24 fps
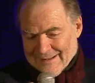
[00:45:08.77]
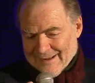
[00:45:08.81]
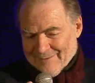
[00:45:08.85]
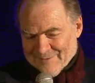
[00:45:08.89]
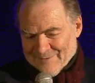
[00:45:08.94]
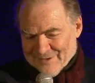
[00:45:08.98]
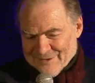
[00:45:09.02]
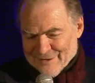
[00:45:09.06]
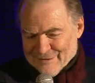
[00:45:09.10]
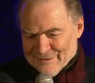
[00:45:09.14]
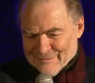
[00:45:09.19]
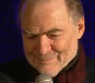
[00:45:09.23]

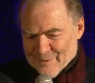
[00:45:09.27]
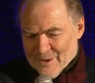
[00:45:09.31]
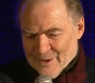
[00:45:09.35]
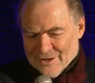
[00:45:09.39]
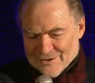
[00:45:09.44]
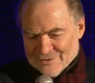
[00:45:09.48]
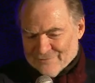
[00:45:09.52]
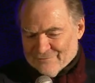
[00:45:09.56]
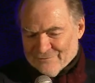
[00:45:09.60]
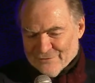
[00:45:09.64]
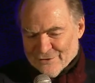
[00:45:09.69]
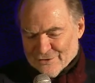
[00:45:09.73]
this
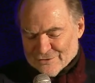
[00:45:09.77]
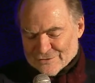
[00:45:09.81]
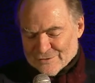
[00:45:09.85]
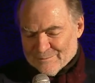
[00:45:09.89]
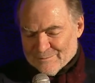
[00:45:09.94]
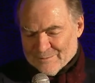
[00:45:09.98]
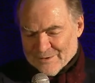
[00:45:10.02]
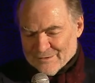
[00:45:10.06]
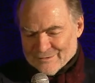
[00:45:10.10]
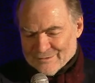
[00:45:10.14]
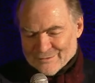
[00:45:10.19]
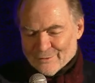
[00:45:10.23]
part of
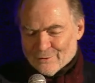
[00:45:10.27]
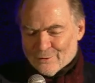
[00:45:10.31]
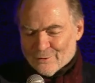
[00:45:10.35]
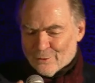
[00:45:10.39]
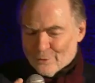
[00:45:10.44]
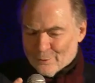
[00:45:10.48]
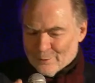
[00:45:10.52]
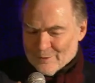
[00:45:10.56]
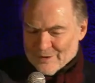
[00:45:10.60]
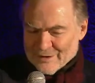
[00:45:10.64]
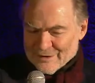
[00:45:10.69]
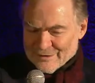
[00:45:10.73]
Europe has
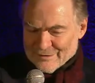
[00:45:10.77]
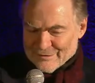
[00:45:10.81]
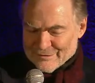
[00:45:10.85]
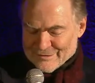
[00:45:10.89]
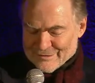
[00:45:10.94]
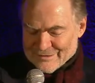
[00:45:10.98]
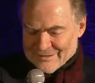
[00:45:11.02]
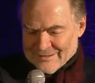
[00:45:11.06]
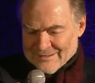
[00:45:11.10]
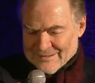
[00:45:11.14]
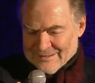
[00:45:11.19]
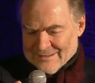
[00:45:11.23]

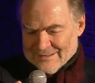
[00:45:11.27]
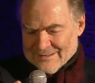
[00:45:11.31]
always,